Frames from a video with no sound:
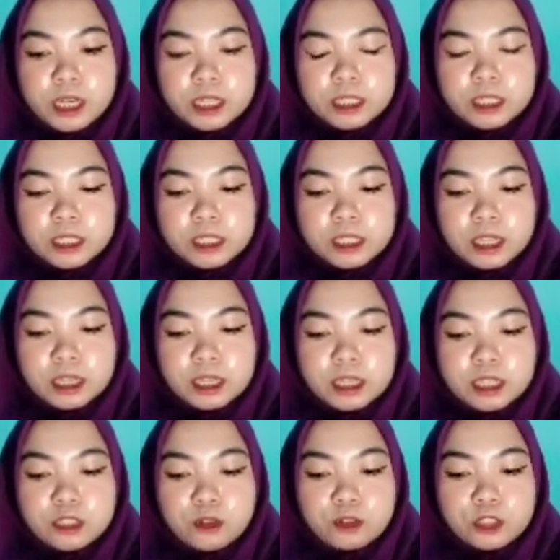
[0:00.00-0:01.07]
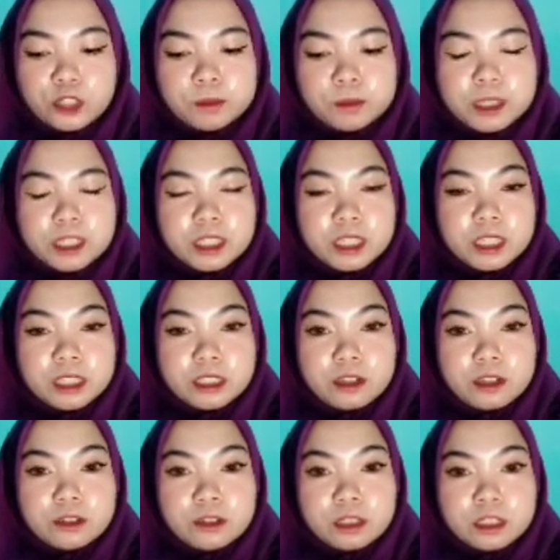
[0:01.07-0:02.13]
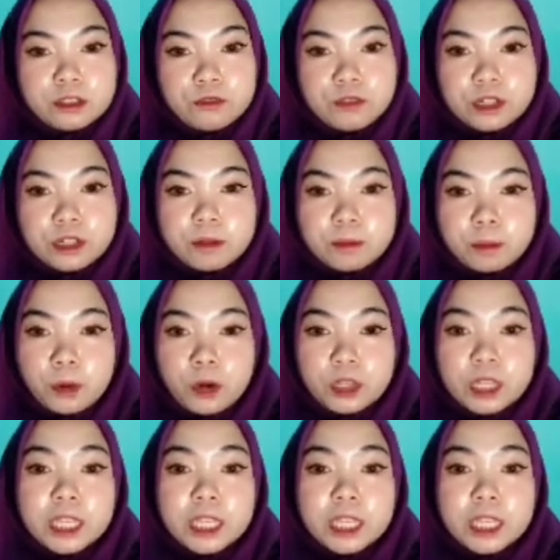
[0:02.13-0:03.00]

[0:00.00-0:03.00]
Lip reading: and the second document is a receiving report,